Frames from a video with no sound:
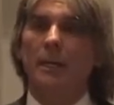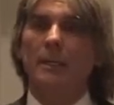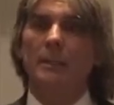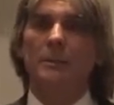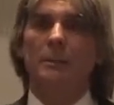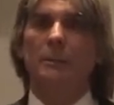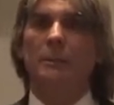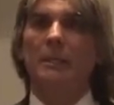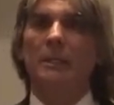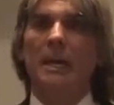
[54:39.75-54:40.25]

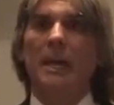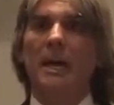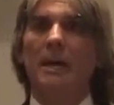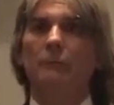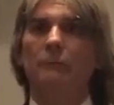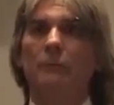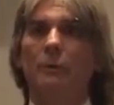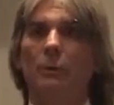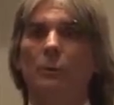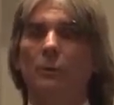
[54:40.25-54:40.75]
so that they
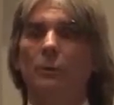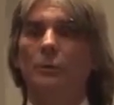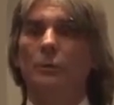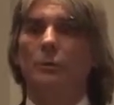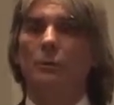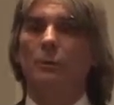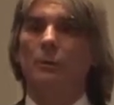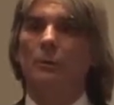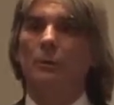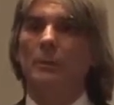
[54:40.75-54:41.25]
have no
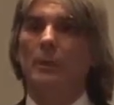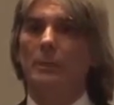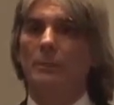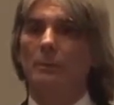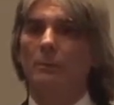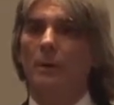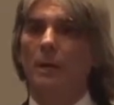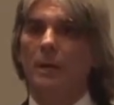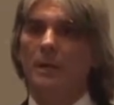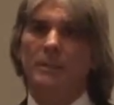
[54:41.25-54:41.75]
control
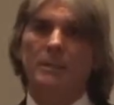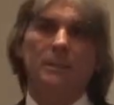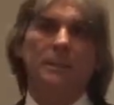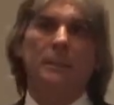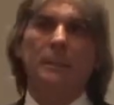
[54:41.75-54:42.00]
otherwise,